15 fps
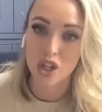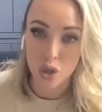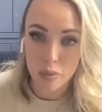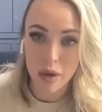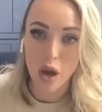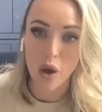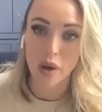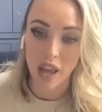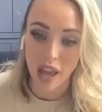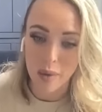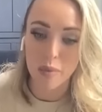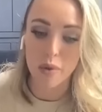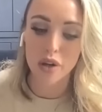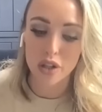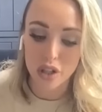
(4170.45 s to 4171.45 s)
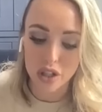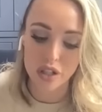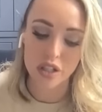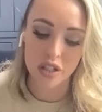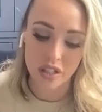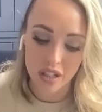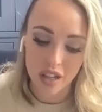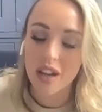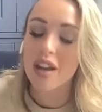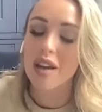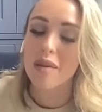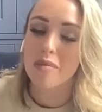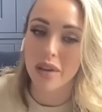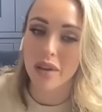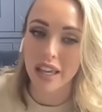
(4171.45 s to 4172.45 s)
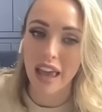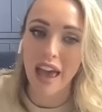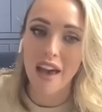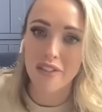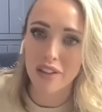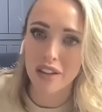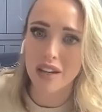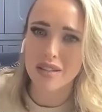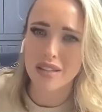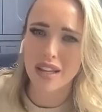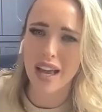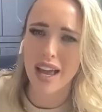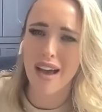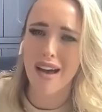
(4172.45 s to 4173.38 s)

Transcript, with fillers: You'll be okay, but just be careful. And I was like,